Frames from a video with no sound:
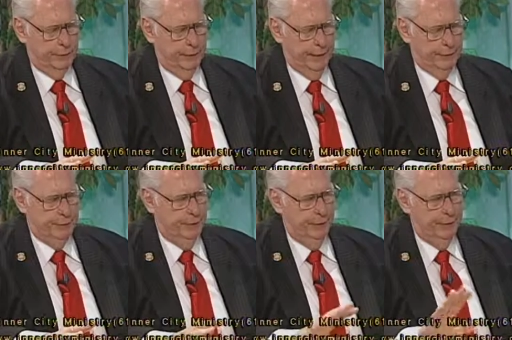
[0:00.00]
when I
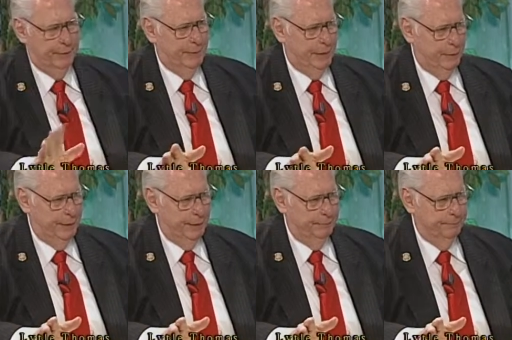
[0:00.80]
was a military back
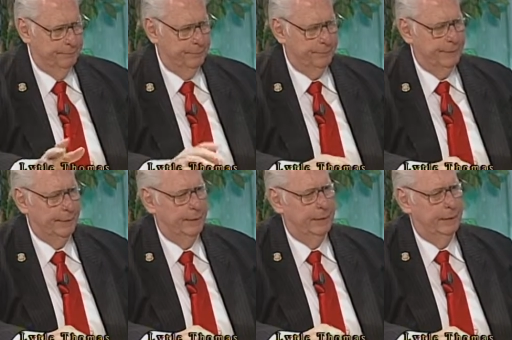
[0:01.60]
when.
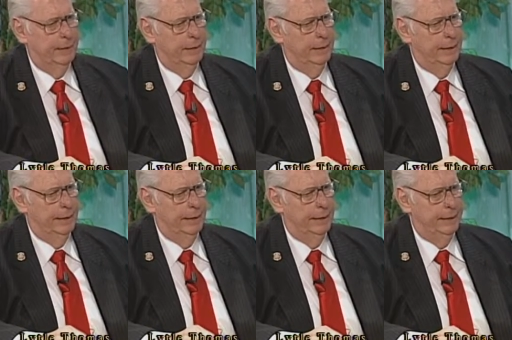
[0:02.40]

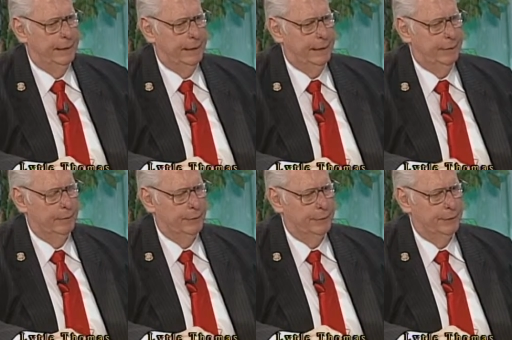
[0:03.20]
And I came
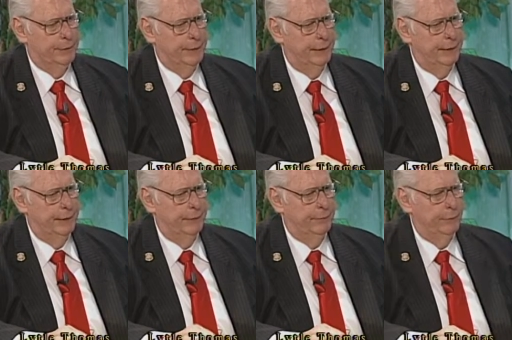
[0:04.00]
up with this that
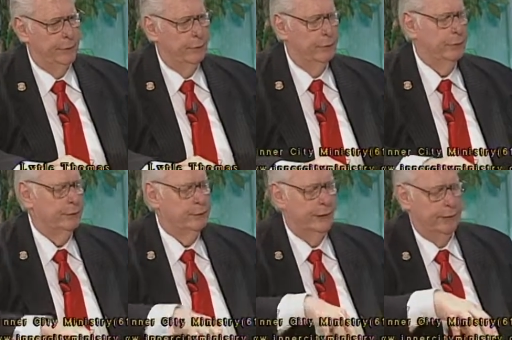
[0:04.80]
if we want
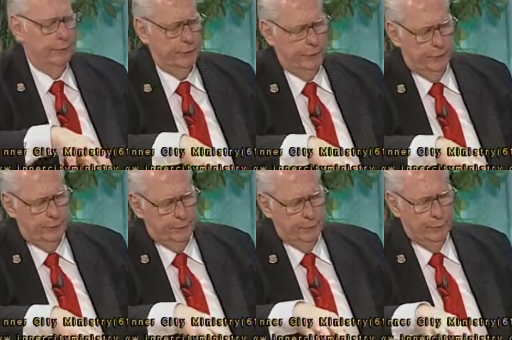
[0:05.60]
to save our
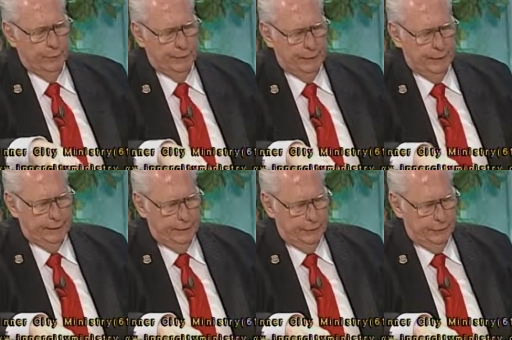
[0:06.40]
children, we want to
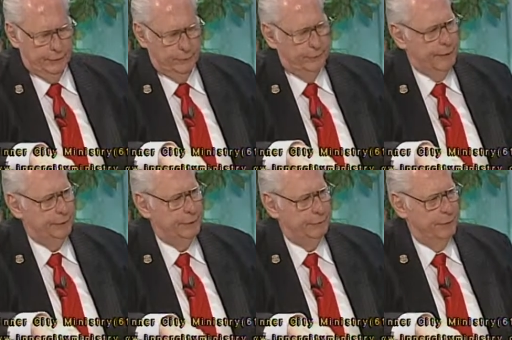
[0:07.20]
protect our children, we
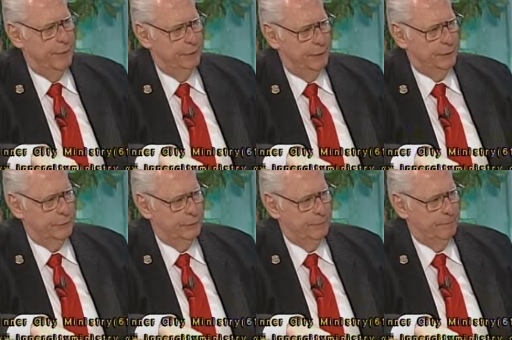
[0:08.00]
have to involve our
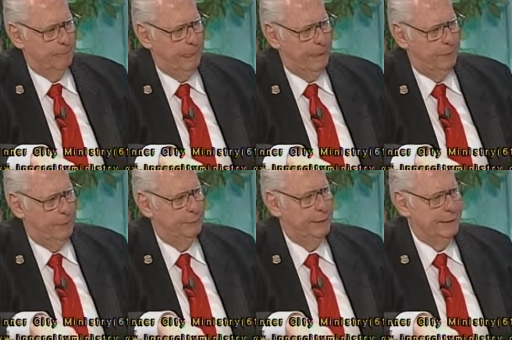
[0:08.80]
children.
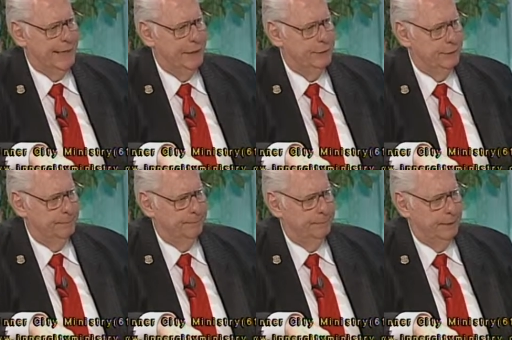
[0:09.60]
We have to engage
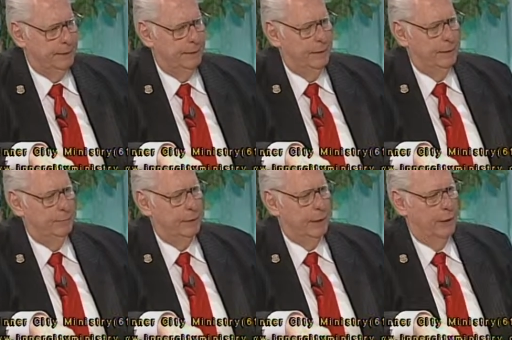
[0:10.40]
them.
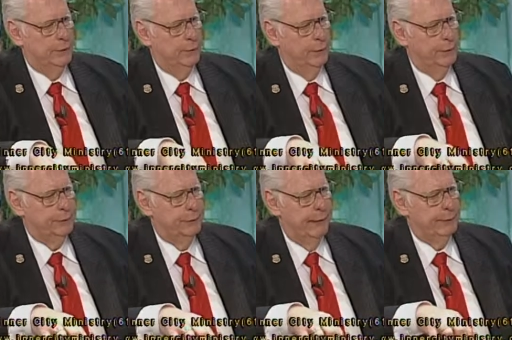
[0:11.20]
Because if we
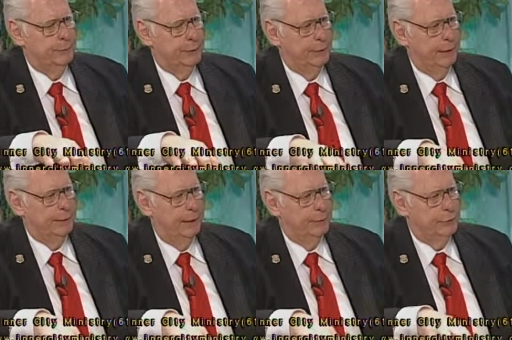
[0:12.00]
try to
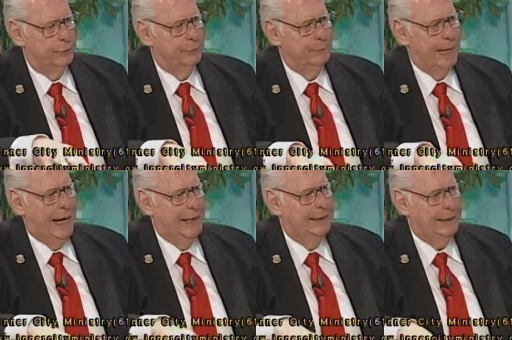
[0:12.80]
protect our children by
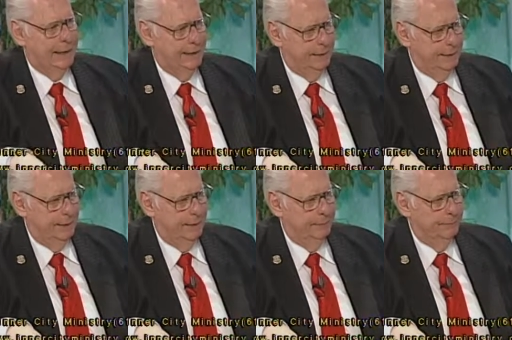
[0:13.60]
isolating
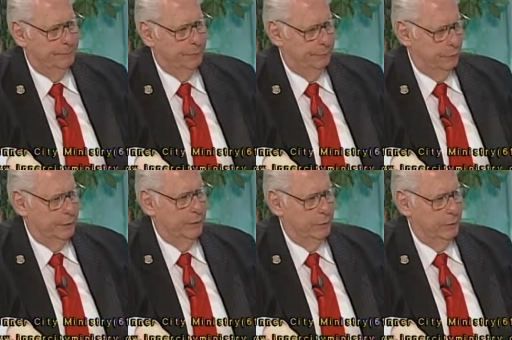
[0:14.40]
them from the
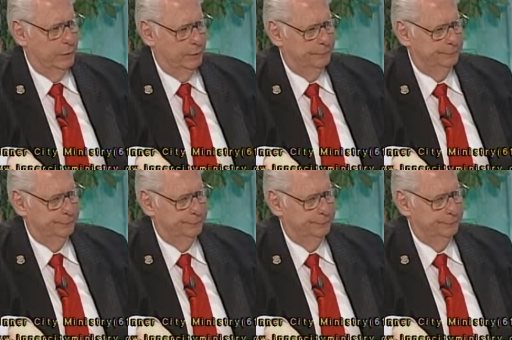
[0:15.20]
real world,